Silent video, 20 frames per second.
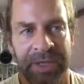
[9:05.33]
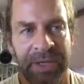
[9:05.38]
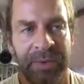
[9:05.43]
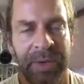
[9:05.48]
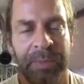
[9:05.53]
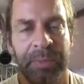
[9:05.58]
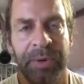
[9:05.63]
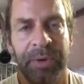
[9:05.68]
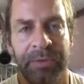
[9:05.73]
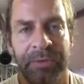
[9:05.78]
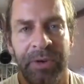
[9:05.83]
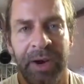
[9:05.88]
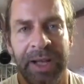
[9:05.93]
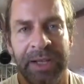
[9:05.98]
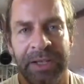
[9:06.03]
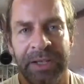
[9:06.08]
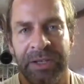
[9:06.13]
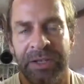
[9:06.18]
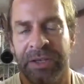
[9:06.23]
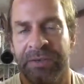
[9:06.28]
So it
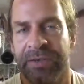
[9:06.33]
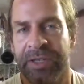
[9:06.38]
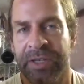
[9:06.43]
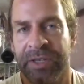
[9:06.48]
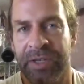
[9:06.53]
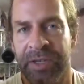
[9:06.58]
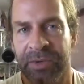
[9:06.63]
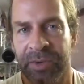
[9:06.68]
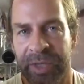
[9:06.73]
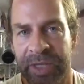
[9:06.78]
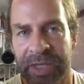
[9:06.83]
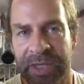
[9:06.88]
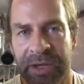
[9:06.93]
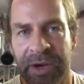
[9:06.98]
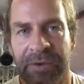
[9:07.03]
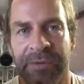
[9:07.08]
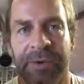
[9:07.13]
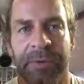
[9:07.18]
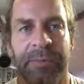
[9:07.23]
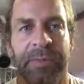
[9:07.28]
provides services to
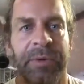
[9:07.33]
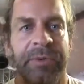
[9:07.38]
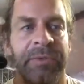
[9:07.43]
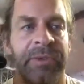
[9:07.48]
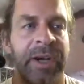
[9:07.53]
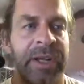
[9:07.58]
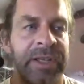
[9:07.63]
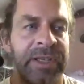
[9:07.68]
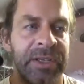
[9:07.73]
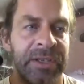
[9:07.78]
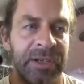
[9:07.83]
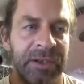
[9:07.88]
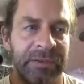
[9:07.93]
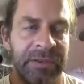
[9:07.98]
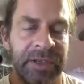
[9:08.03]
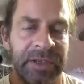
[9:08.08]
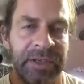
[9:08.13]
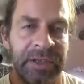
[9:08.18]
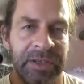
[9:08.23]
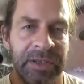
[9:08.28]
itself, it provides
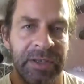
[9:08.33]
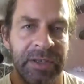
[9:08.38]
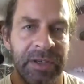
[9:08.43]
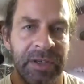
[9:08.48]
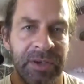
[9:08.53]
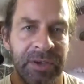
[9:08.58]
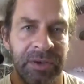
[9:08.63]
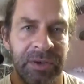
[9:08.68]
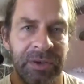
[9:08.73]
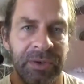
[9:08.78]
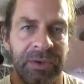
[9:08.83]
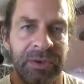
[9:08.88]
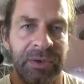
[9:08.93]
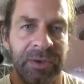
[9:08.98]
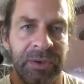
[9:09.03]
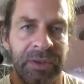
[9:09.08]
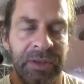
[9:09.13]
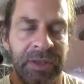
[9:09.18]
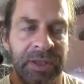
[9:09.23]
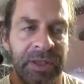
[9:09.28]
services
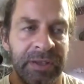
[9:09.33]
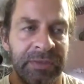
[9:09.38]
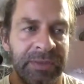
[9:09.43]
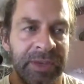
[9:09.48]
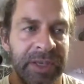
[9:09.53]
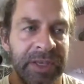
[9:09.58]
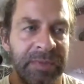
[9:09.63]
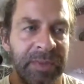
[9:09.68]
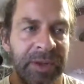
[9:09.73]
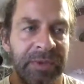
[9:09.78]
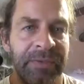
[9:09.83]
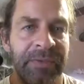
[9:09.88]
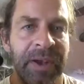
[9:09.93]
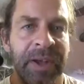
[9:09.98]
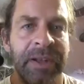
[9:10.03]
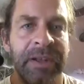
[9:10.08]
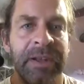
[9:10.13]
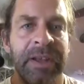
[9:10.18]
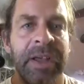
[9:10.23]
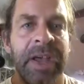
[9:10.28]
to the investment
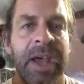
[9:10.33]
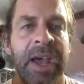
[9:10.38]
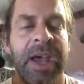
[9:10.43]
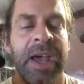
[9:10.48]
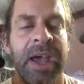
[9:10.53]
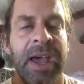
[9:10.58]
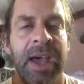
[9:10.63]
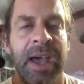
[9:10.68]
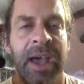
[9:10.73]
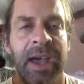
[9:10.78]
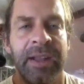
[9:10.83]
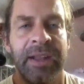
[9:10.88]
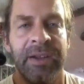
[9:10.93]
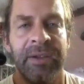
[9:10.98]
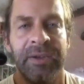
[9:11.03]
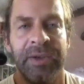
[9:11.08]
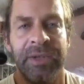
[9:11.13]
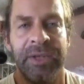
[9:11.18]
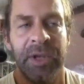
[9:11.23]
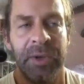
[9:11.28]
fund, and it
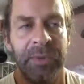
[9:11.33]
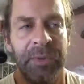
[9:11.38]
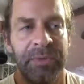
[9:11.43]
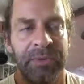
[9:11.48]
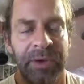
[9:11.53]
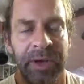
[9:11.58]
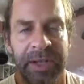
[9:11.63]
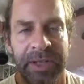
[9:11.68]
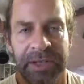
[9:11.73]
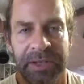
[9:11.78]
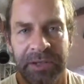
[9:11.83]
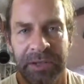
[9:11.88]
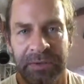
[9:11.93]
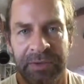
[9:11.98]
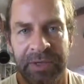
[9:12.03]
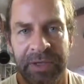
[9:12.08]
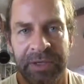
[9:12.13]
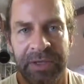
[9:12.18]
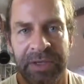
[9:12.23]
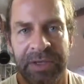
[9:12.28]
also provides
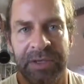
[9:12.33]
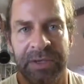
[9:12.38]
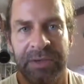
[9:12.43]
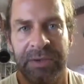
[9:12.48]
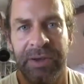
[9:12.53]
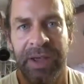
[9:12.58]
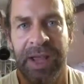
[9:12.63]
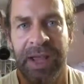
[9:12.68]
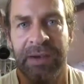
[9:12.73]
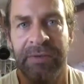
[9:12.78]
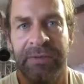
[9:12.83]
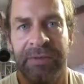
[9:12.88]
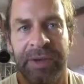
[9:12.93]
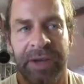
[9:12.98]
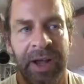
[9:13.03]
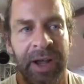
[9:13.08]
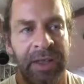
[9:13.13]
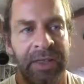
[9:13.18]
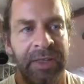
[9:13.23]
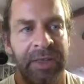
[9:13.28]
services to
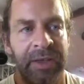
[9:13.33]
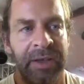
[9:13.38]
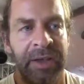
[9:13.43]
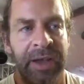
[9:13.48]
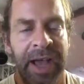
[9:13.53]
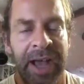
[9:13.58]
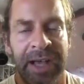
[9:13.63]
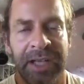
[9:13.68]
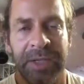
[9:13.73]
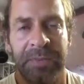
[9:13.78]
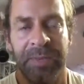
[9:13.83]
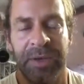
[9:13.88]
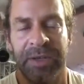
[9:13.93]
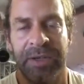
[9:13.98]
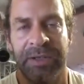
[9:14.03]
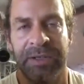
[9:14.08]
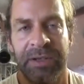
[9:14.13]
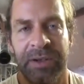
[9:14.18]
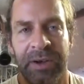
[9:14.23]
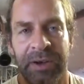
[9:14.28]
every other
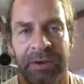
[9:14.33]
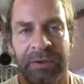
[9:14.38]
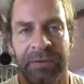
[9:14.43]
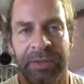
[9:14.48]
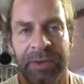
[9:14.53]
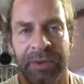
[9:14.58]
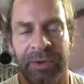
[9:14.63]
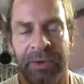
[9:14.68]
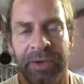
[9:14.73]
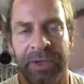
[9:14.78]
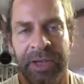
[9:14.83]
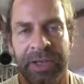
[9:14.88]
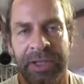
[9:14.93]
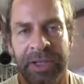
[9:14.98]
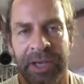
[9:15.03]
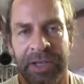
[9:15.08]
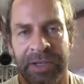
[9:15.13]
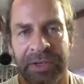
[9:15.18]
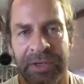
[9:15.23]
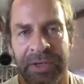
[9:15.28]
aspect of the
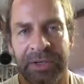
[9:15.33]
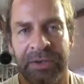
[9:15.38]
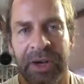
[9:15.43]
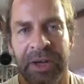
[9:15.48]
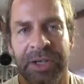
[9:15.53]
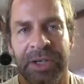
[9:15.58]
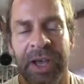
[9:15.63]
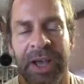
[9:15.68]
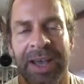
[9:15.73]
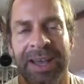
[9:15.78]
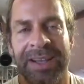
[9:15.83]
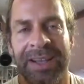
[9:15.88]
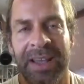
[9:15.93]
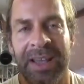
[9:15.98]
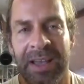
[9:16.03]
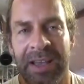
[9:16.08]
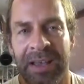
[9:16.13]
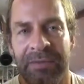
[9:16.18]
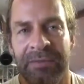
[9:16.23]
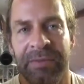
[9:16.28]
organizational structure and
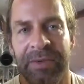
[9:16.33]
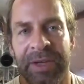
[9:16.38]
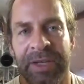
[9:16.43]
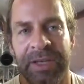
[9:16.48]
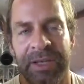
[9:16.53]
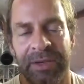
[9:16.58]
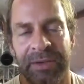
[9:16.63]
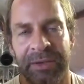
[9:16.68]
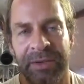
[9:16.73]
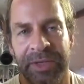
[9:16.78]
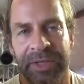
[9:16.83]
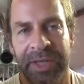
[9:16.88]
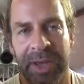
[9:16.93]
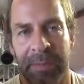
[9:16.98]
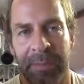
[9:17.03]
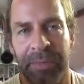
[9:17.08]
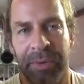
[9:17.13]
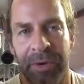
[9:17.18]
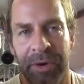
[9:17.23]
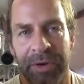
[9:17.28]
every single
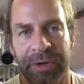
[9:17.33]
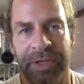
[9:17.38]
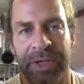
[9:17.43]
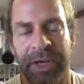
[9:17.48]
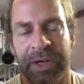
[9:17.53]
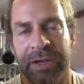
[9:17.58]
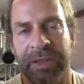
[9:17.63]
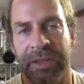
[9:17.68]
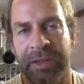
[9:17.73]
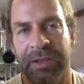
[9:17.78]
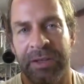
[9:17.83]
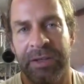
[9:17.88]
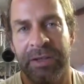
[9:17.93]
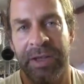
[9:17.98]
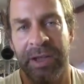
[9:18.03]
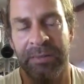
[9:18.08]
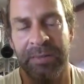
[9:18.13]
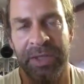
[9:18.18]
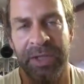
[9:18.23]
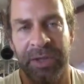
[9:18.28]
sub-project that
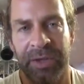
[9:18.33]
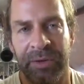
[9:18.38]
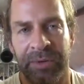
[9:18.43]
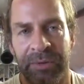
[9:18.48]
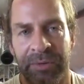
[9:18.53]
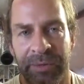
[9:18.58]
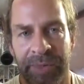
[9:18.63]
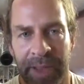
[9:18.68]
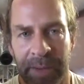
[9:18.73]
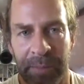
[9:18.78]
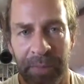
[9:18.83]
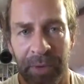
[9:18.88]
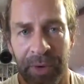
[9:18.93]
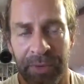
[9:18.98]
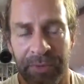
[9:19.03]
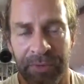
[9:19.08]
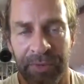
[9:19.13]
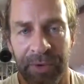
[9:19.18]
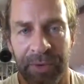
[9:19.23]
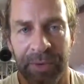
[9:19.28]
comes along from that
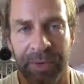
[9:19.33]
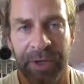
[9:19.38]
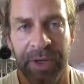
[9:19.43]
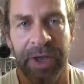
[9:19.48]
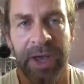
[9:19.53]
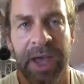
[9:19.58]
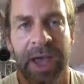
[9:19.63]
point forward.